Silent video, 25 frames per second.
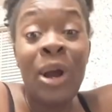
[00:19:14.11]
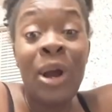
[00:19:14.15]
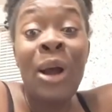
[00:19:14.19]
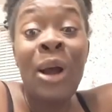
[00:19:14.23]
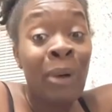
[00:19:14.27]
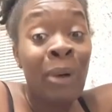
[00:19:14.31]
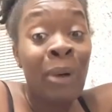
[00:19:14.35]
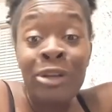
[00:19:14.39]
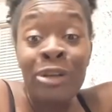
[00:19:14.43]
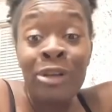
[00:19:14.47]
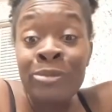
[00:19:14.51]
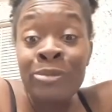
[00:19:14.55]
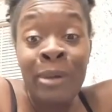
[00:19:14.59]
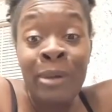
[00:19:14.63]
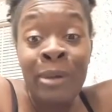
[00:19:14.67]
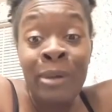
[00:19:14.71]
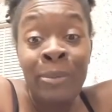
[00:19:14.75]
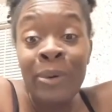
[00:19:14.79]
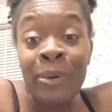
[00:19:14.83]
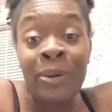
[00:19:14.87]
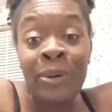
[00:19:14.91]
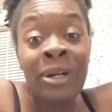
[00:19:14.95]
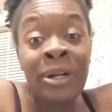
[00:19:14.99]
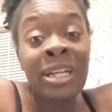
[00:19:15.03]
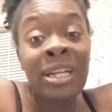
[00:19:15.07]
Most
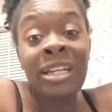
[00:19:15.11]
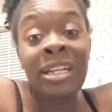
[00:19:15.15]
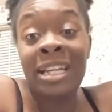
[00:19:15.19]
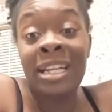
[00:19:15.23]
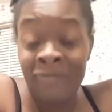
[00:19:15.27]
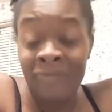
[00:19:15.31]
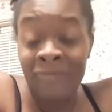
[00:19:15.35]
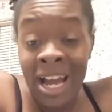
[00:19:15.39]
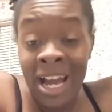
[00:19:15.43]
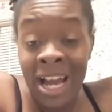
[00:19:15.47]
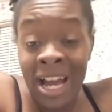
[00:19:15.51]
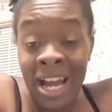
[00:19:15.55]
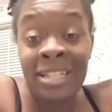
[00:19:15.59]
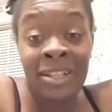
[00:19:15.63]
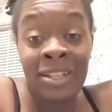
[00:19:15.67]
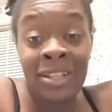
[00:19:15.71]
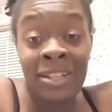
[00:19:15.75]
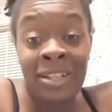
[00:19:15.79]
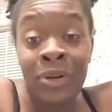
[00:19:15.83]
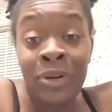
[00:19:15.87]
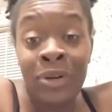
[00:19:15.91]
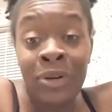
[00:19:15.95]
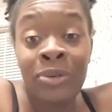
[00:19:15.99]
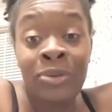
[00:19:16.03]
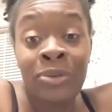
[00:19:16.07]
people find
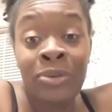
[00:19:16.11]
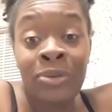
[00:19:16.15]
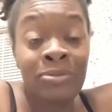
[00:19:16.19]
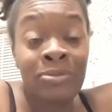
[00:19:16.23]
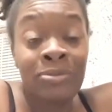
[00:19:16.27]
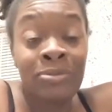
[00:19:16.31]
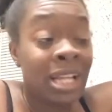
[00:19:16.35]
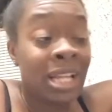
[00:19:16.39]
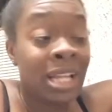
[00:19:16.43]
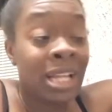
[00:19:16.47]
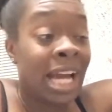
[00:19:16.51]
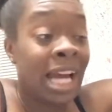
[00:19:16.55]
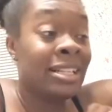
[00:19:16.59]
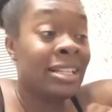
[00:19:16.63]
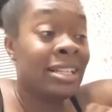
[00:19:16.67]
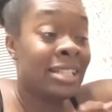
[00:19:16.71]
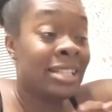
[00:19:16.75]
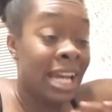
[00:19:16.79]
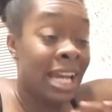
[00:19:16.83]
dating